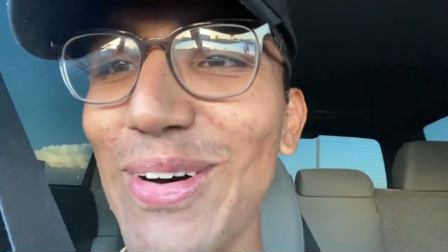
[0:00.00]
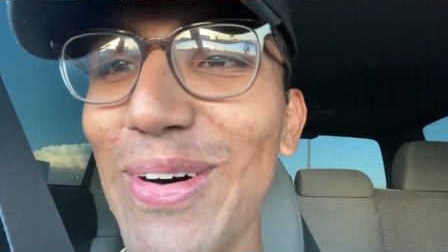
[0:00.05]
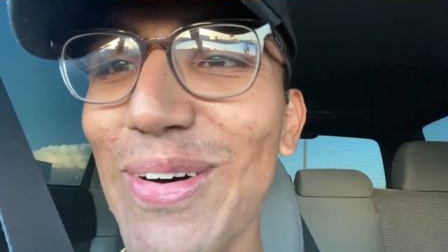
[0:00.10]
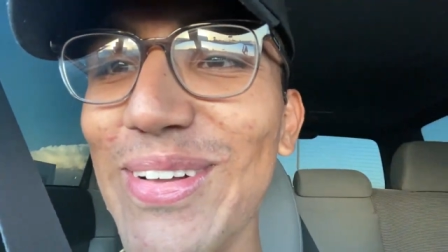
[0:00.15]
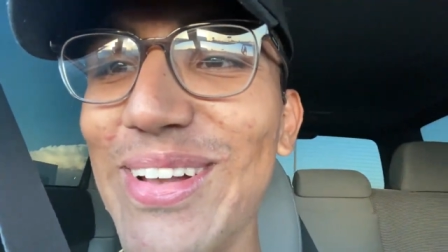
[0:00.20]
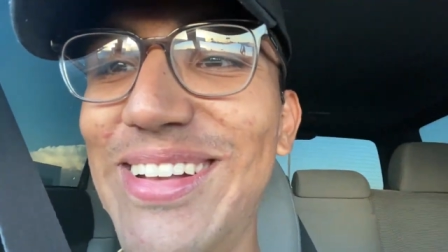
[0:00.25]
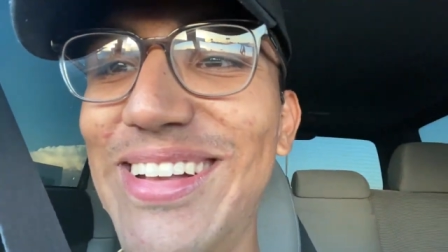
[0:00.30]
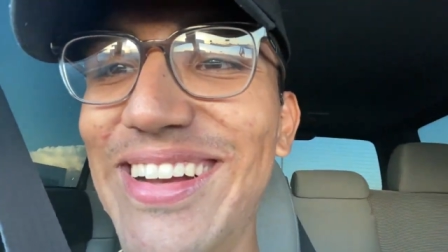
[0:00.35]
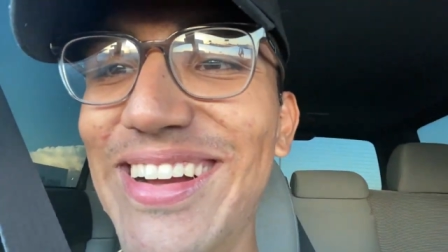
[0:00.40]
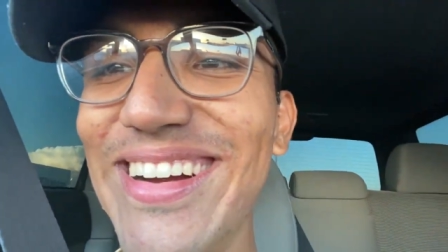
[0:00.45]

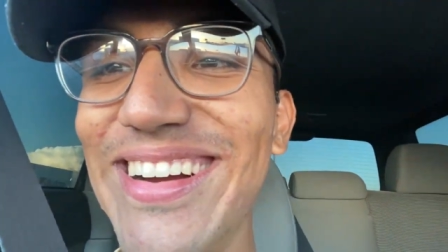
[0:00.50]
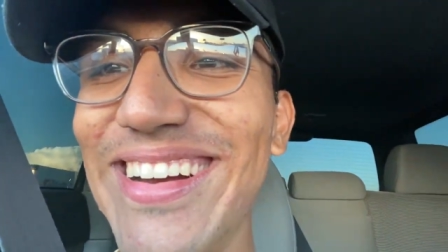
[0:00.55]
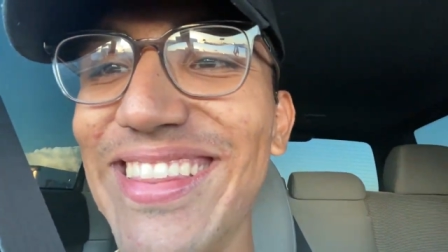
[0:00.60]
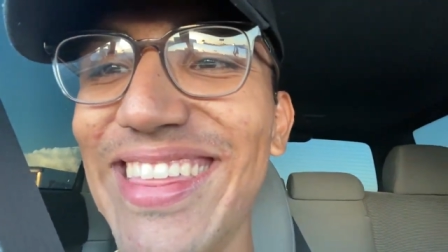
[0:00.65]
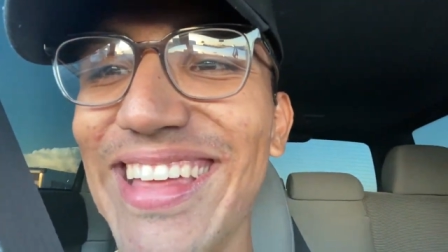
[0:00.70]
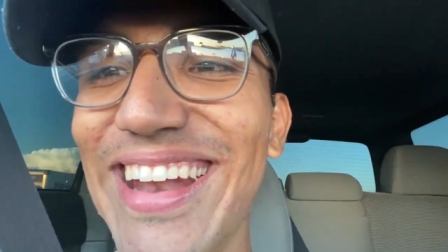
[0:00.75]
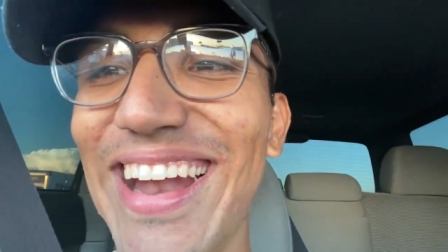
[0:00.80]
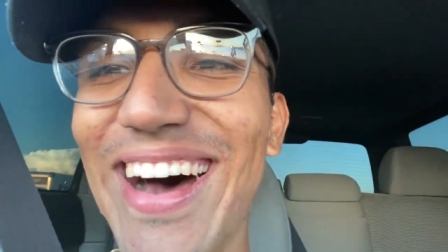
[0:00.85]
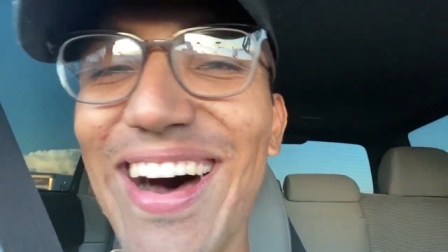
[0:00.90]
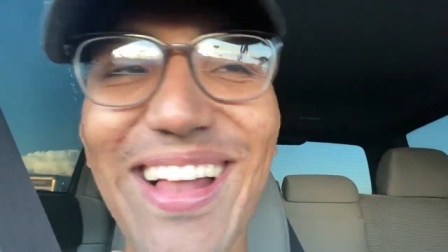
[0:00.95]
older
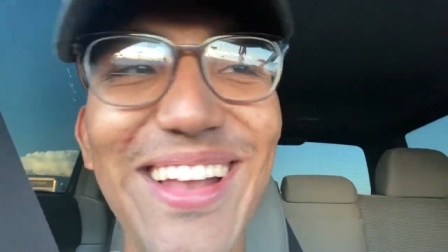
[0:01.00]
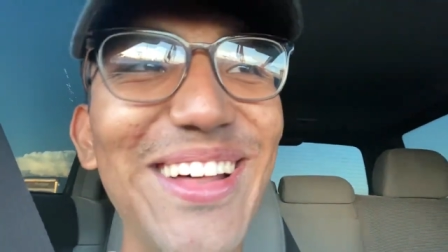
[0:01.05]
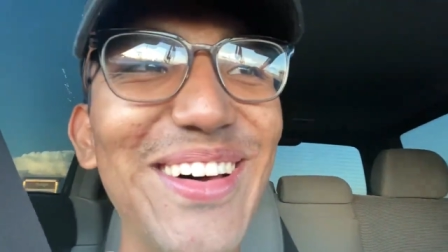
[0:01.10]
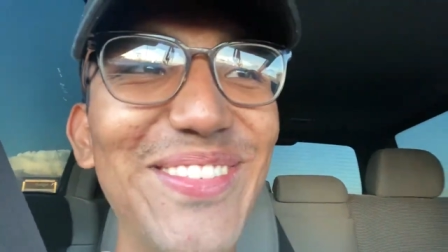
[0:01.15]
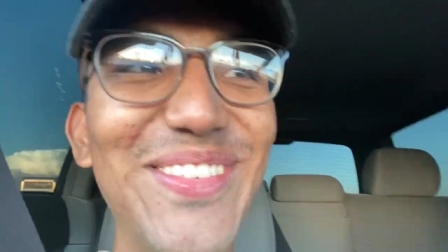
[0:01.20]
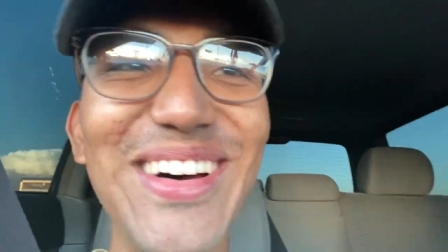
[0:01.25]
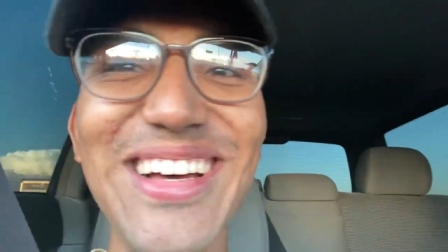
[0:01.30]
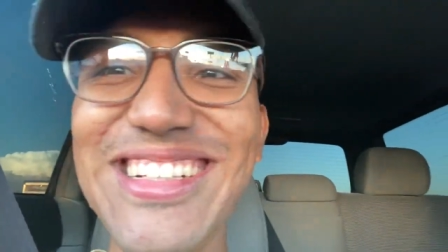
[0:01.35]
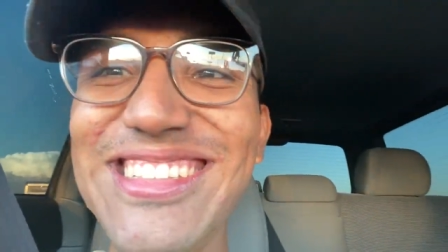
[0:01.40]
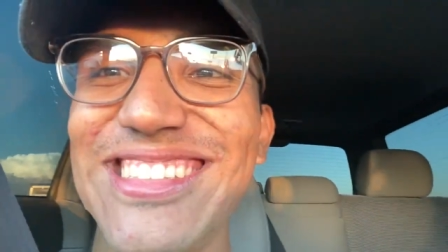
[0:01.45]
than all
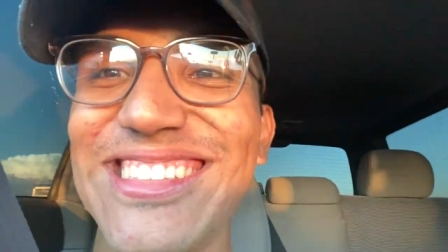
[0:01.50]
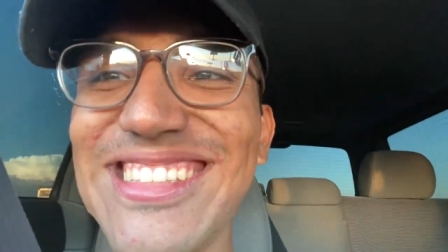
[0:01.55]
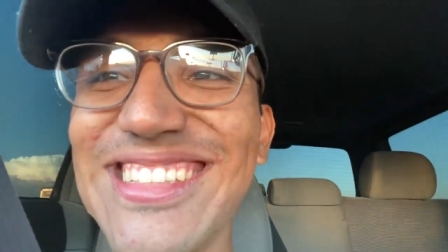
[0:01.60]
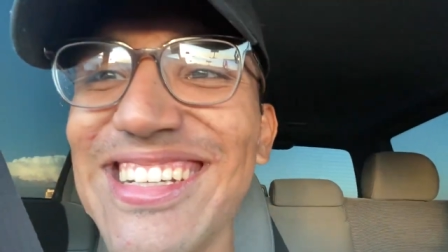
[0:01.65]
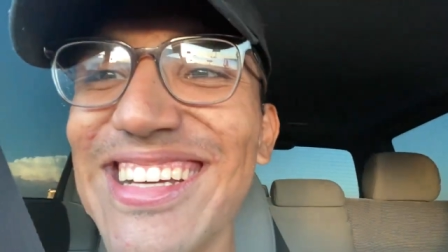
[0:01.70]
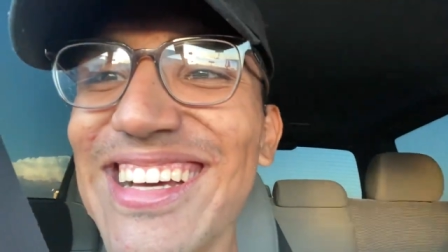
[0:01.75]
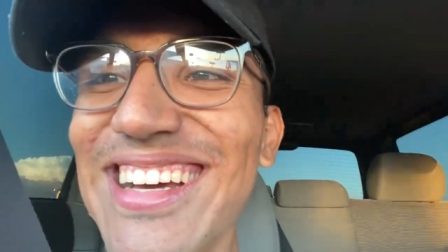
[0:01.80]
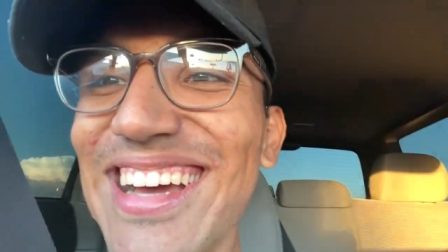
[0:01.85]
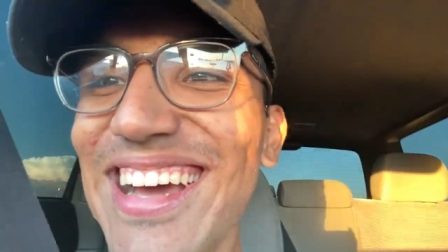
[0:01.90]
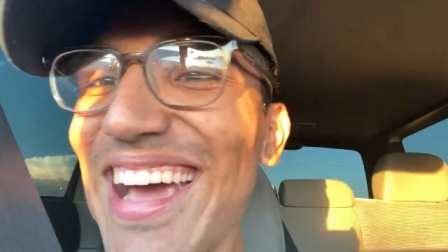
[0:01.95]
of us
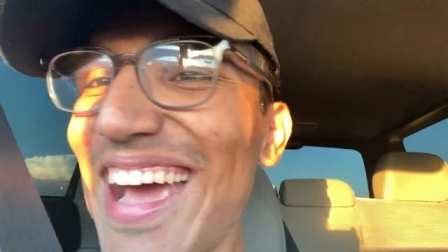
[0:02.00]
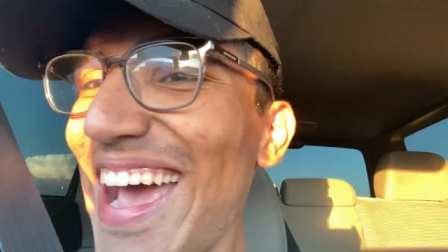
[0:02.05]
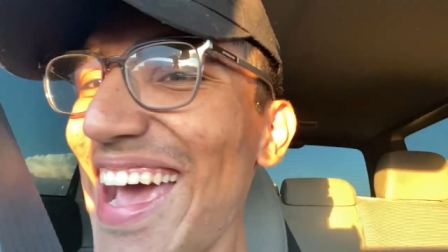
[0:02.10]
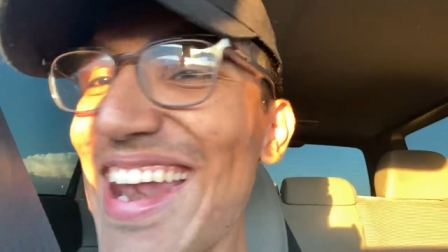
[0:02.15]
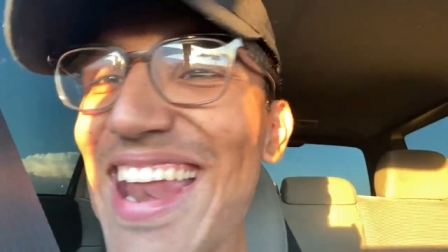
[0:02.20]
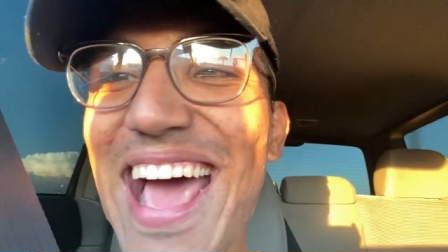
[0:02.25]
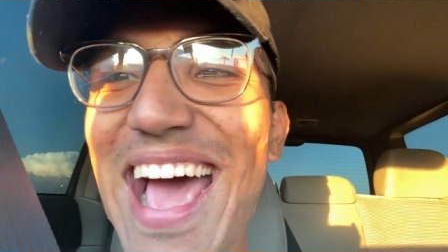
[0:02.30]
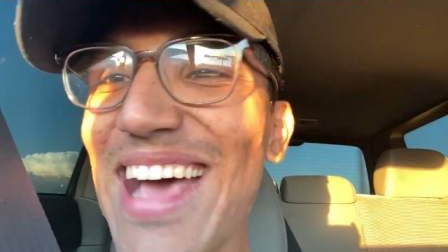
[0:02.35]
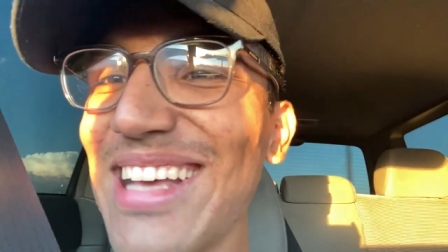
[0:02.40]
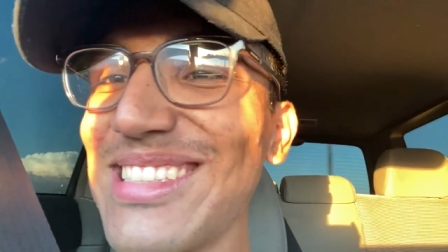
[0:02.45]

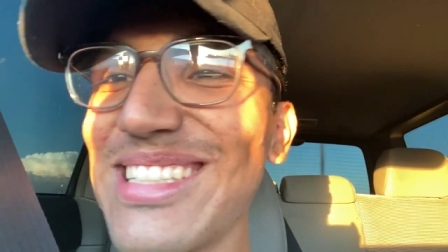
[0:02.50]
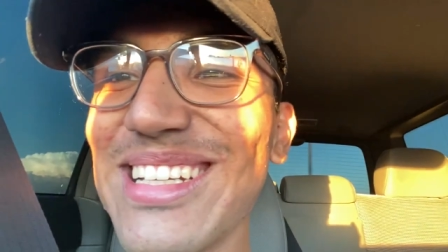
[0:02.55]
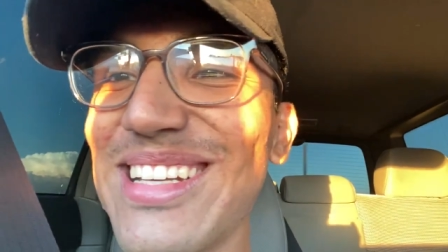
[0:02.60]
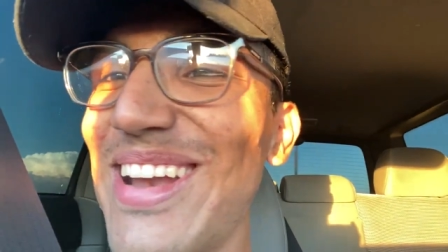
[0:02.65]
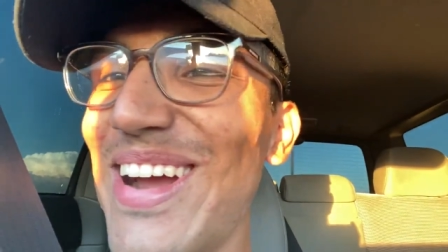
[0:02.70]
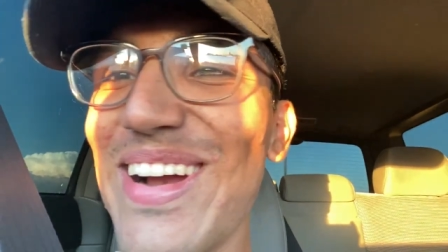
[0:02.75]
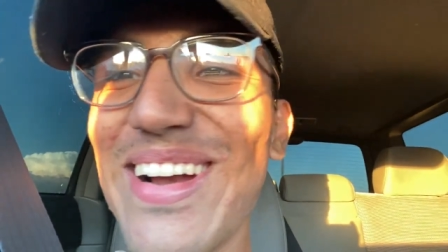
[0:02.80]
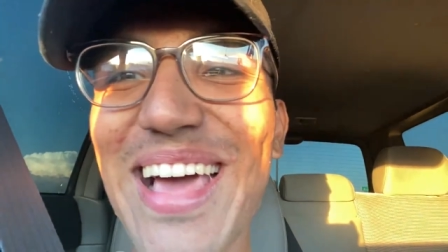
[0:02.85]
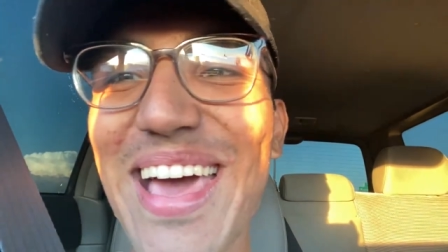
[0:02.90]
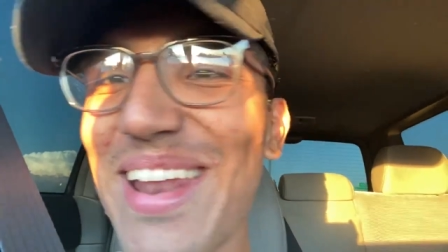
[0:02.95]
and hasn't
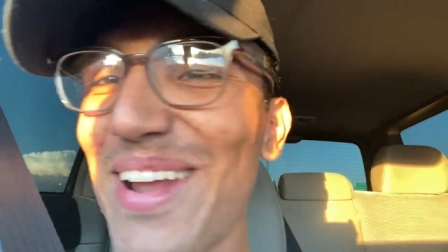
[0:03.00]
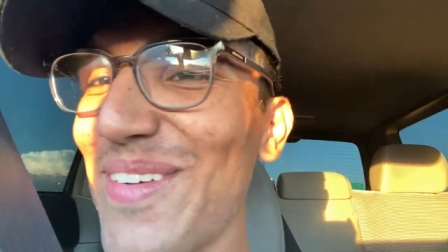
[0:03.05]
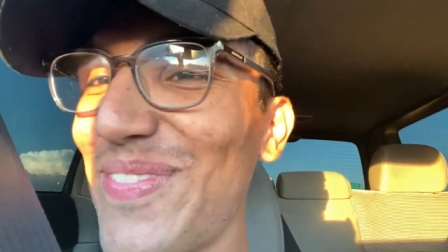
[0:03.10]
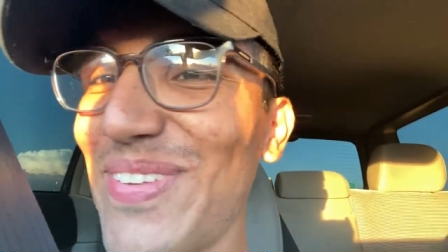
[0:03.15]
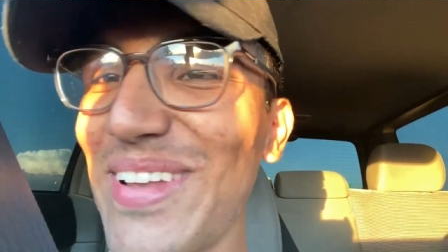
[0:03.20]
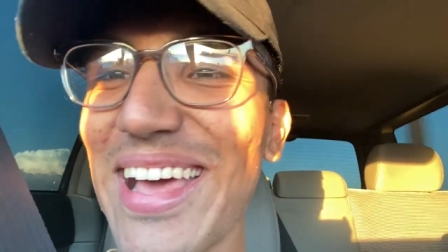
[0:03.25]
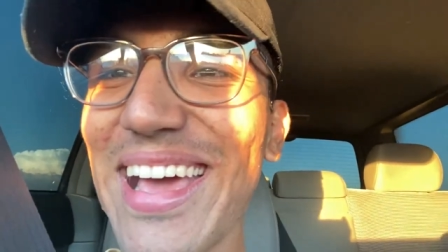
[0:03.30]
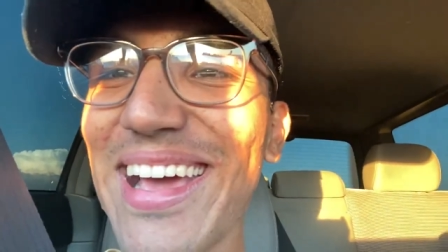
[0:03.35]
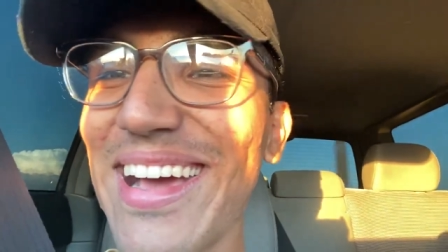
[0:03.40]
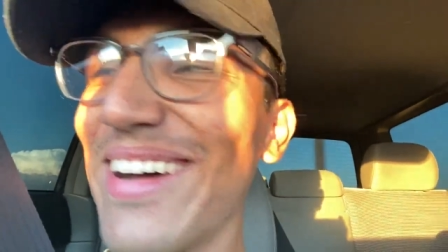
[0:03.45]
learned how to
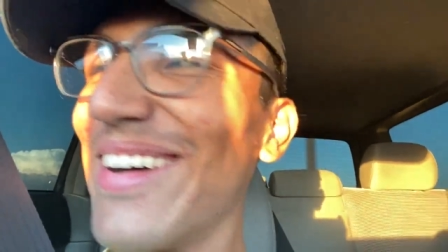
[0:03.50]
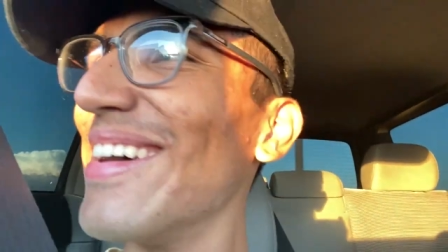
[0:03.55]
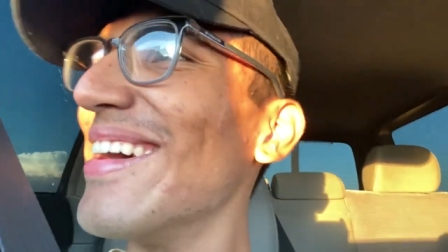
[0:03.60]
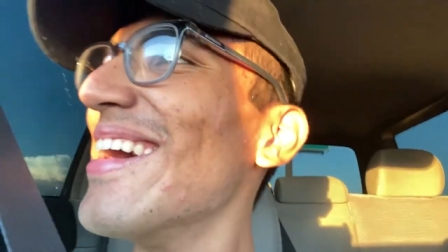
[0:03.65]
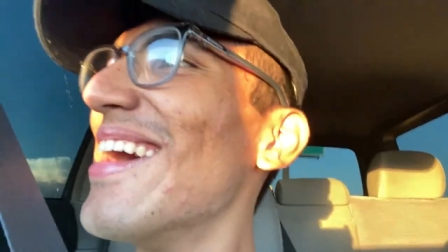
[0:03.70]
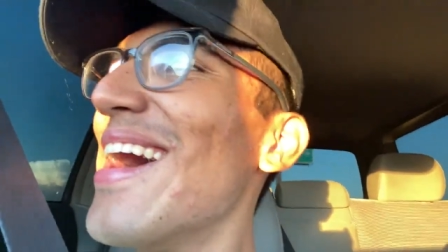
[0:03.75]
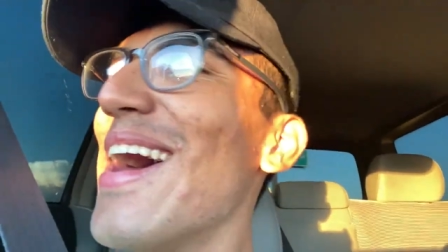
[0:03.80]
play a,